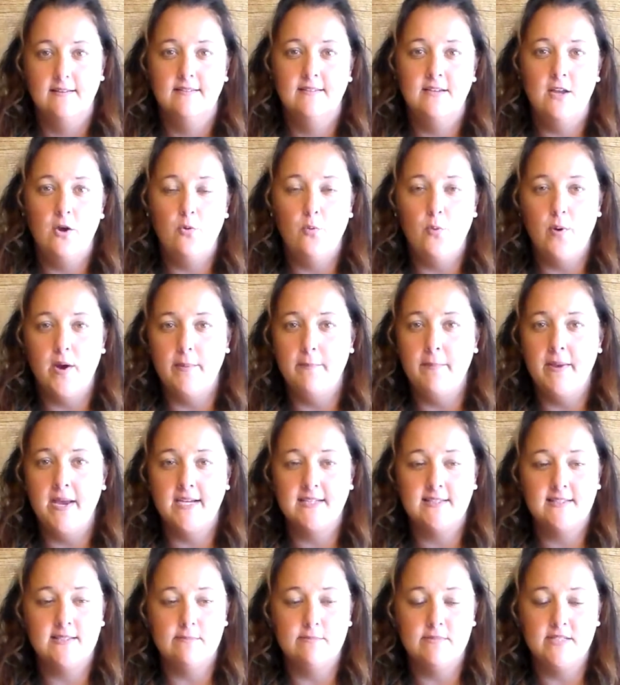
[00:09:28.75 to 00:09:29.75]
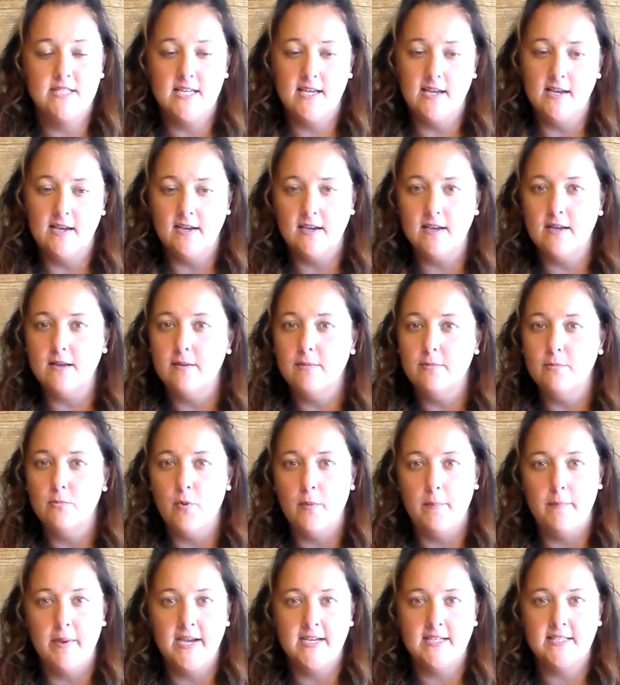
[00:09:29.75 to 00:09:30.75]
Know what makes them tick,
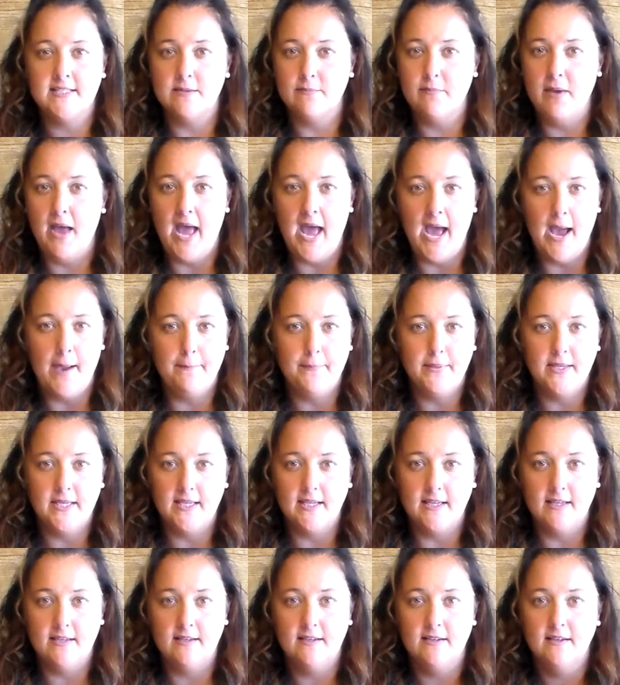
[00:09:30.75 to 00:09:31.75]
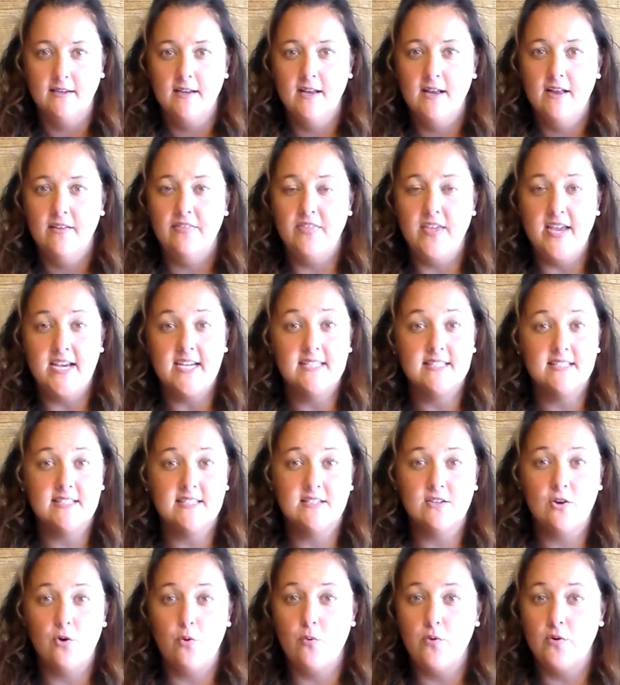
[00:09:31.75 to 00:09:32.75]
what makes them happy, things
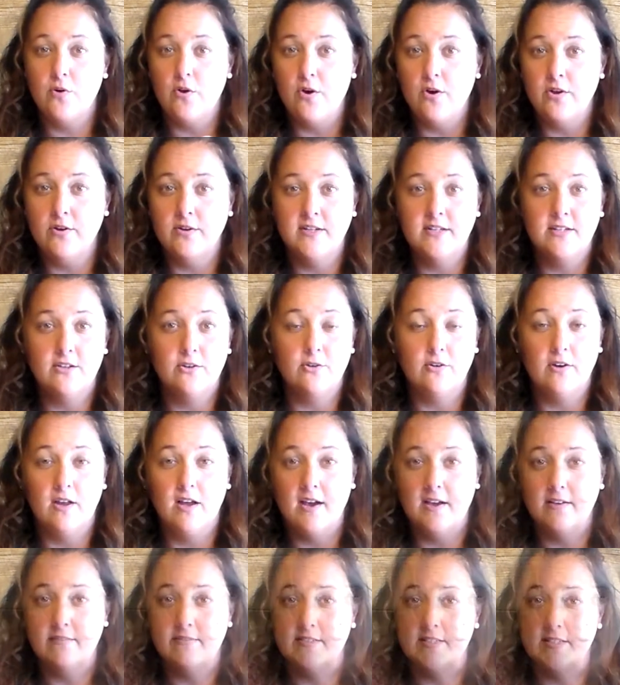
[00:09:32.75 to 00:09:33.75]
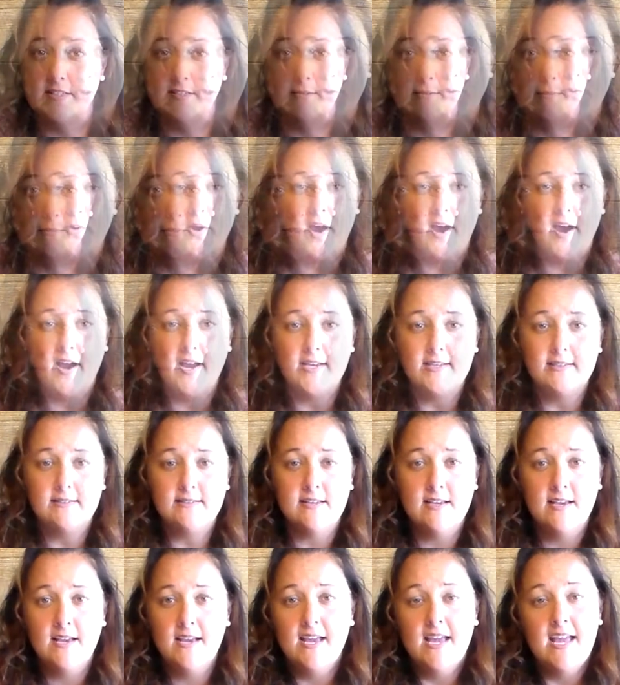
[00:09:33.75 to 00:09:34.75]
that's going on in their lives for you
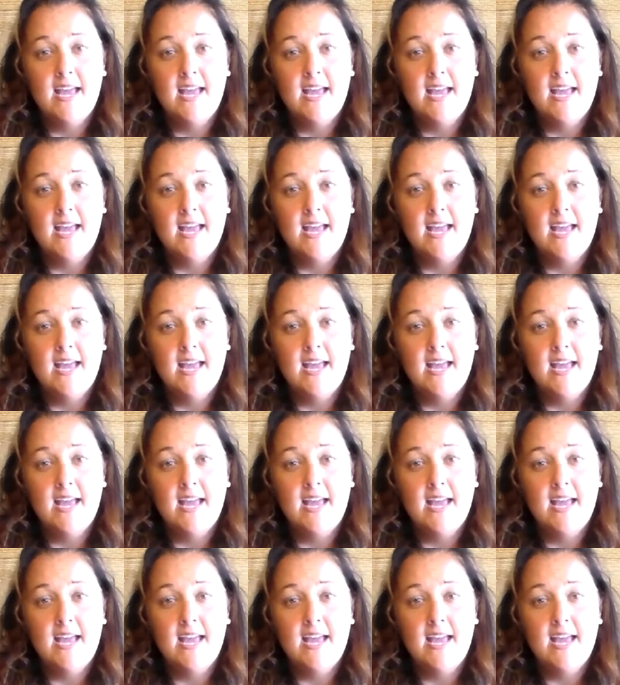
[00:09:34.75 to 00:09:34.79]
guys.